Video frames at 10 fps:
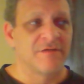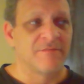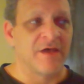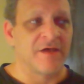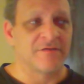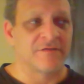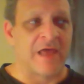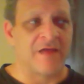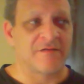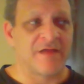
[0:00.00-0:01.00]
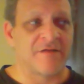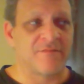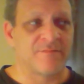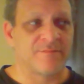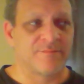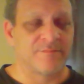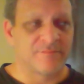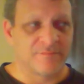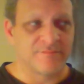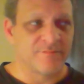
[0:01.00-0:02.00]
that
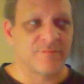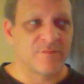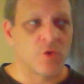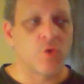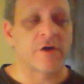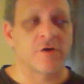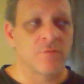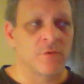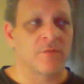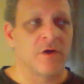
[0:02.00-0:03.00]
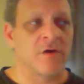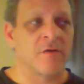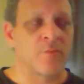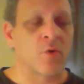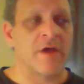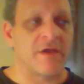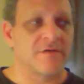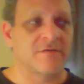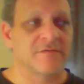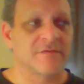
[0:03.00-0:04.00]
quicker break,
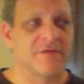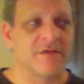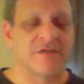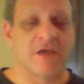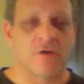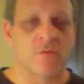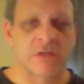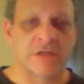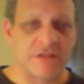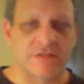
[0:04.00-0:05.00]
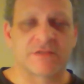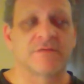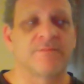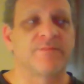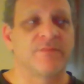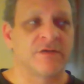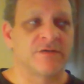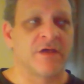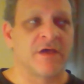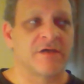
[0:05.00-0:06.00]
it's like a release.
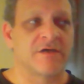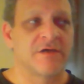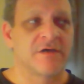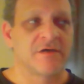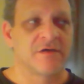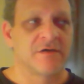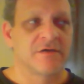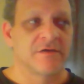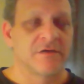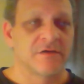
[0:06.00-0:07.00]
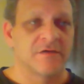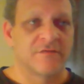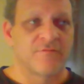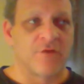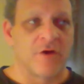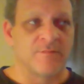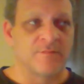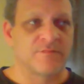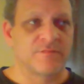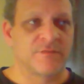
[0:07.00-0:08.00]
It's like
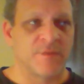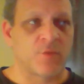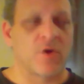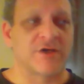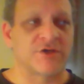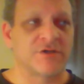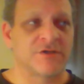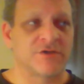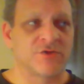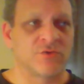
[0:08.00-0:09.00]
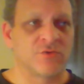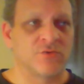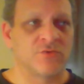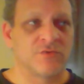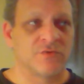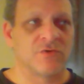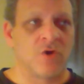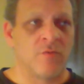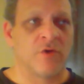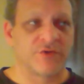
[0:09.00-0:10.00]
from depression to
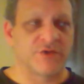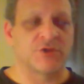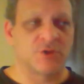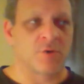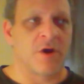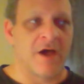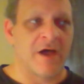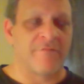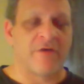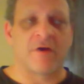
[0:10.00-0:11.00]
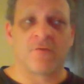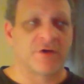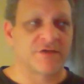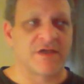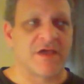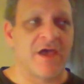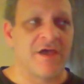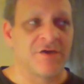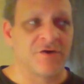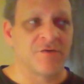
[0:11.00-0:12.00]
almost this drive. I don't want to say
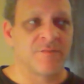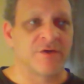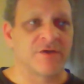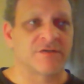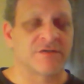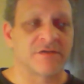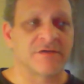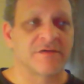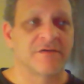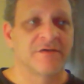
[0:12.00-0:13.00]
anger, but it's a